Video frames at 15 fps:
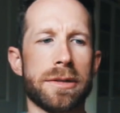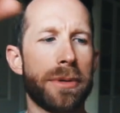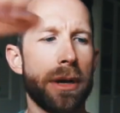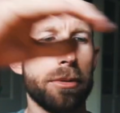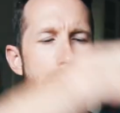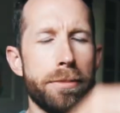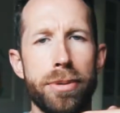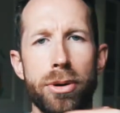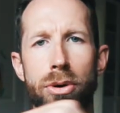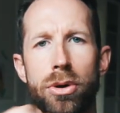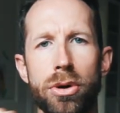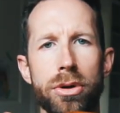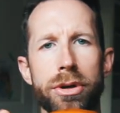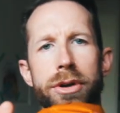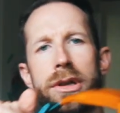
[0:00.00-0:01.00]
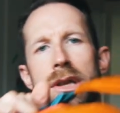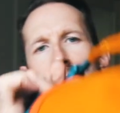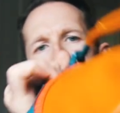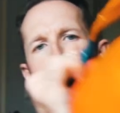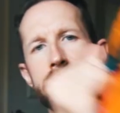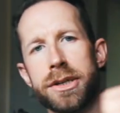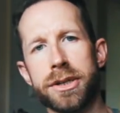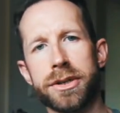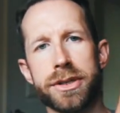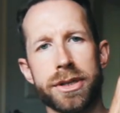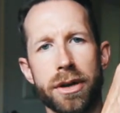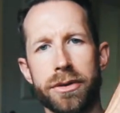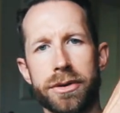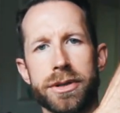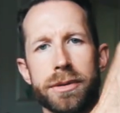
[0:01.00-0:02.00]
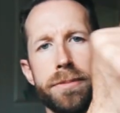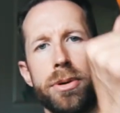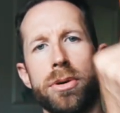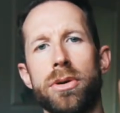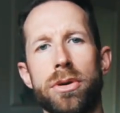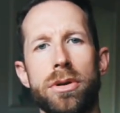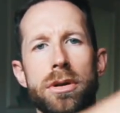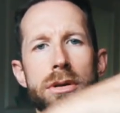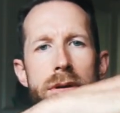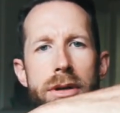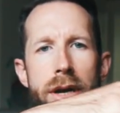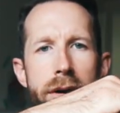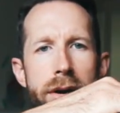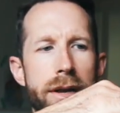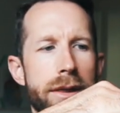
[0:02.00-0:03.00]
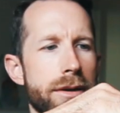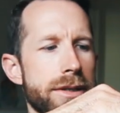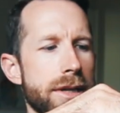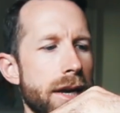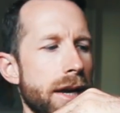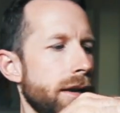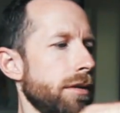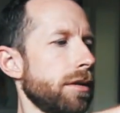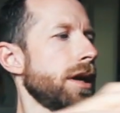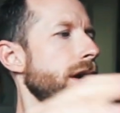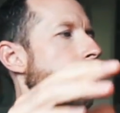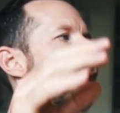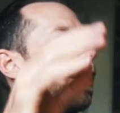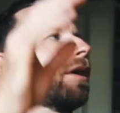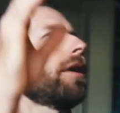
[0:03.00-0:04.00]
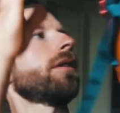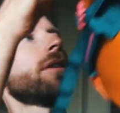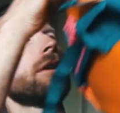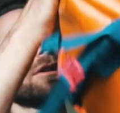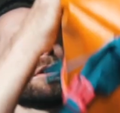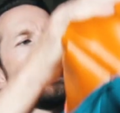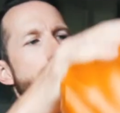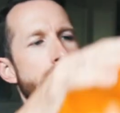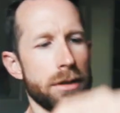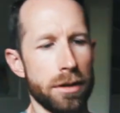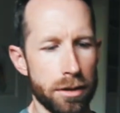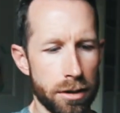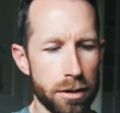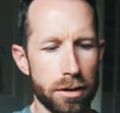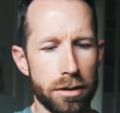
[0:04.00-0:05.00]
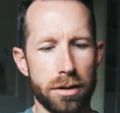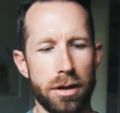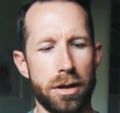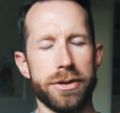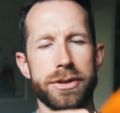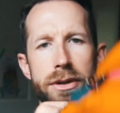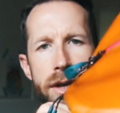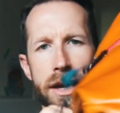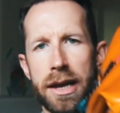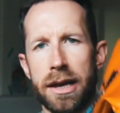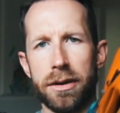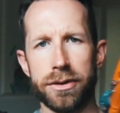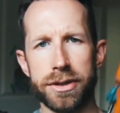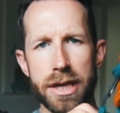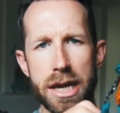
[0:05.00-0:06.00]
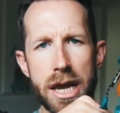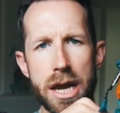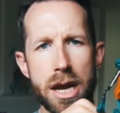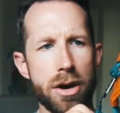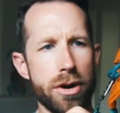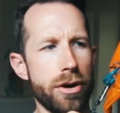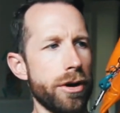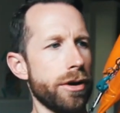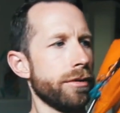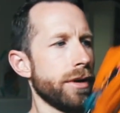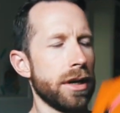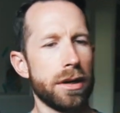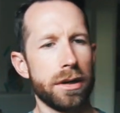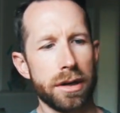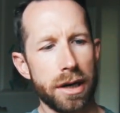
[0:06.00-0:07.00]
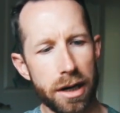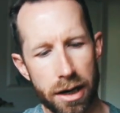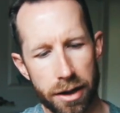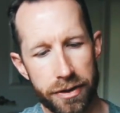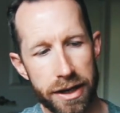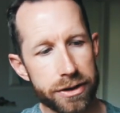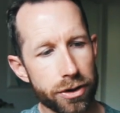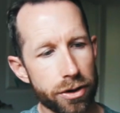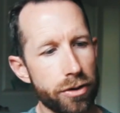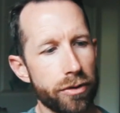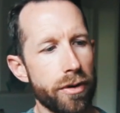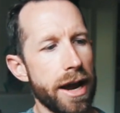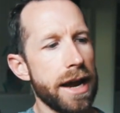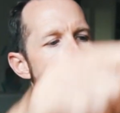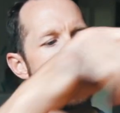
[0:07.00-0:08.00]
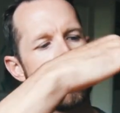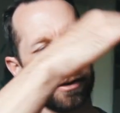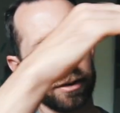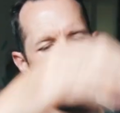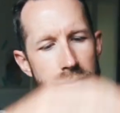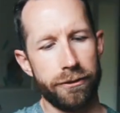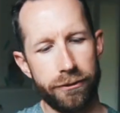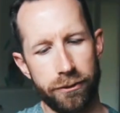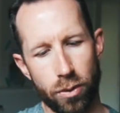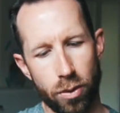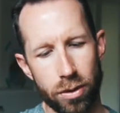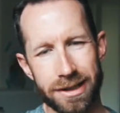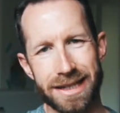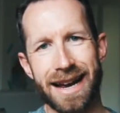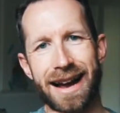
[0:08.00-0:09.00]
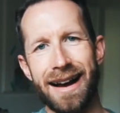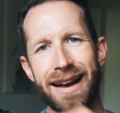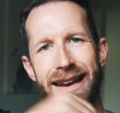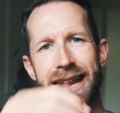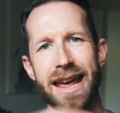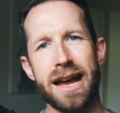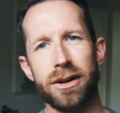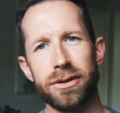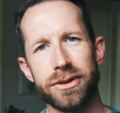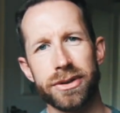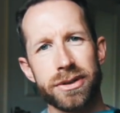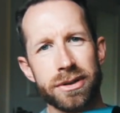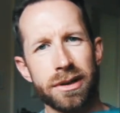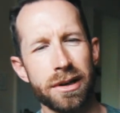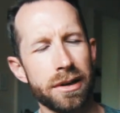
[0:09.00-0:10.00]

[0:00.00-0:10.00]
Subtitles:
to be able to pull your luggage. So there's a pull, all right, there's a handle here. Also the handles here. These are great for tie downs.